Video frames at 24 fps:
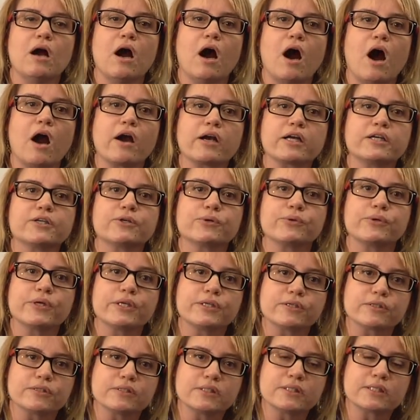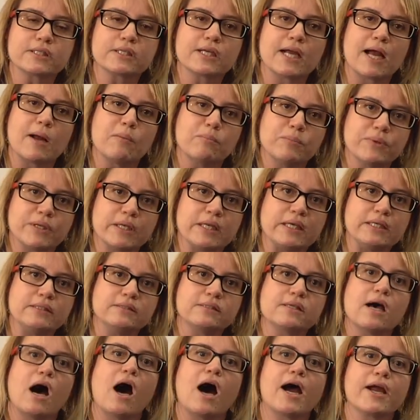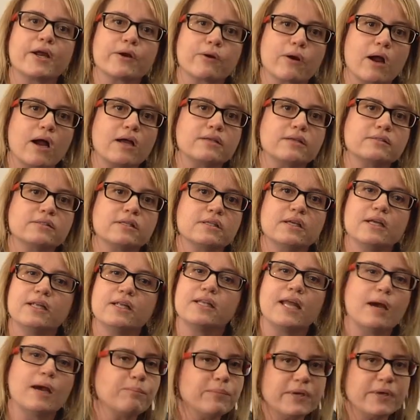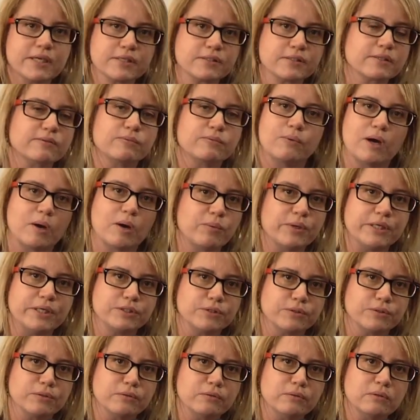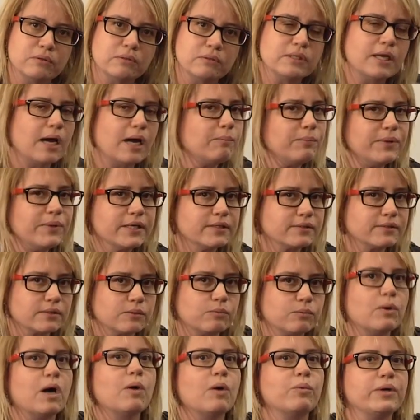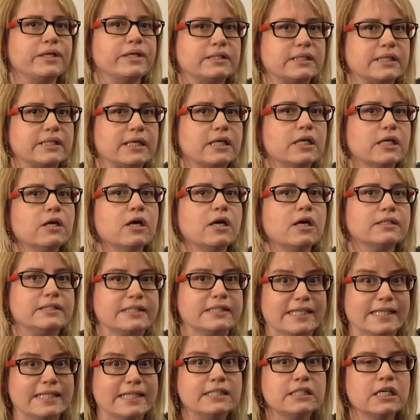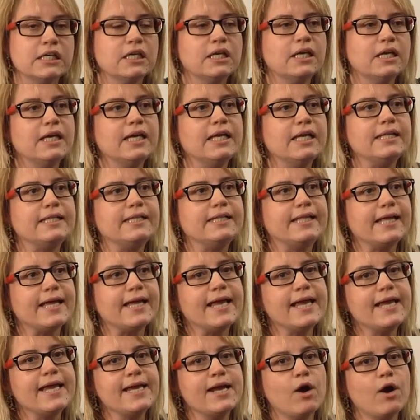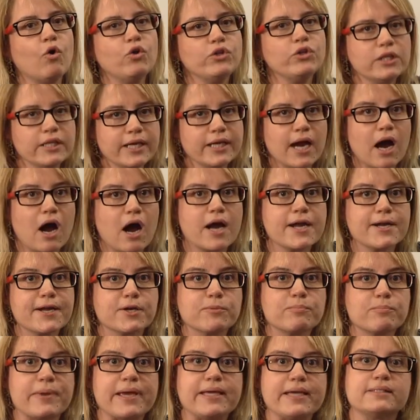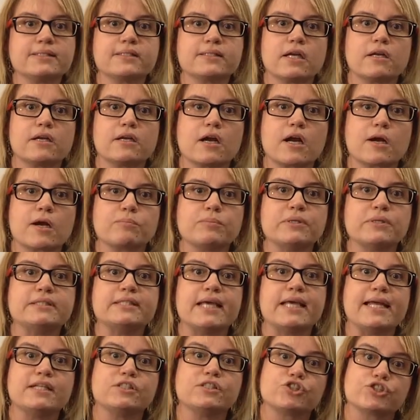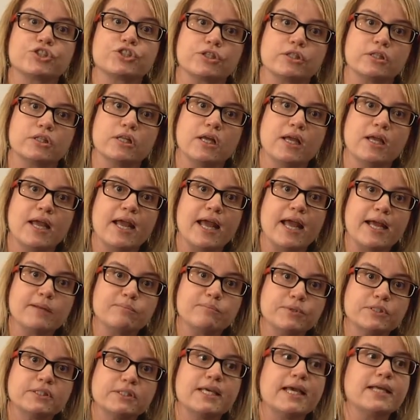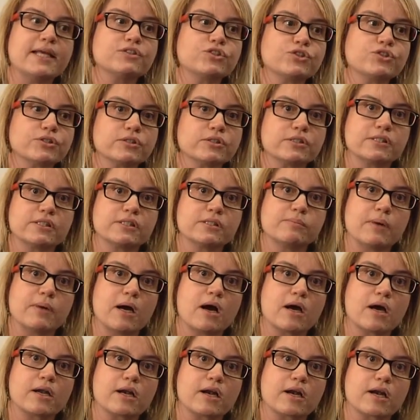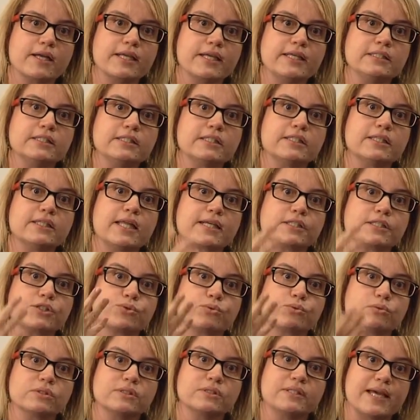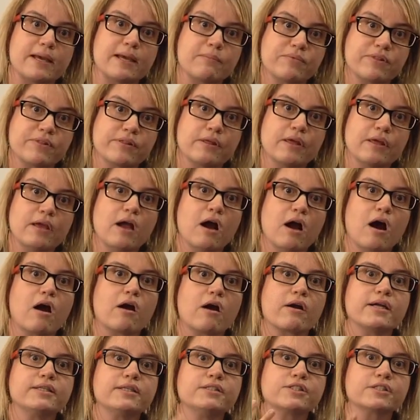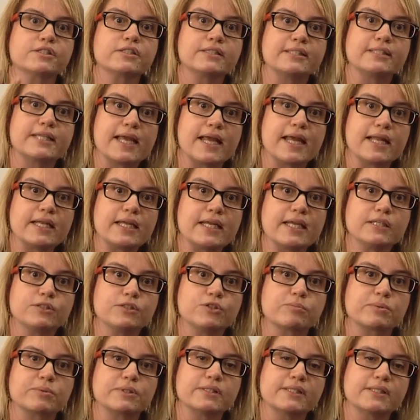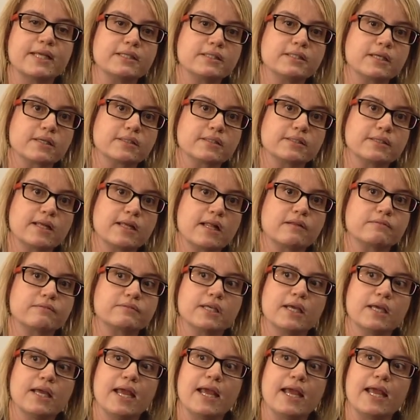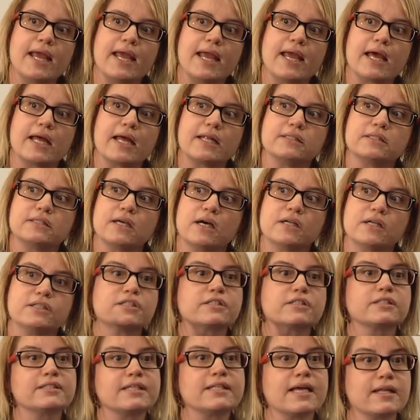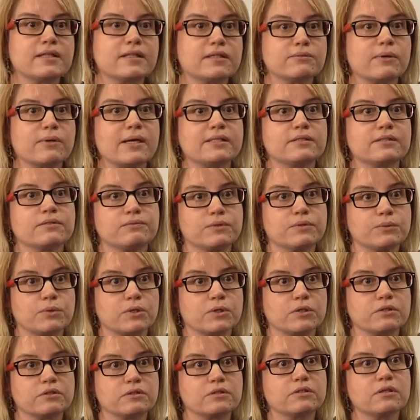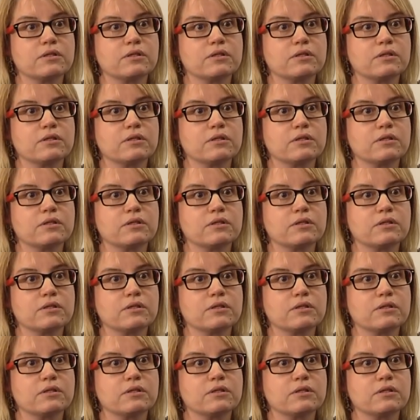Our careers and companies hire us not because of what we do, not because of what we did. They only hire based on our potential. And potential is about our intellectual depth, our understanding to present ourselves and understand the rest of the world.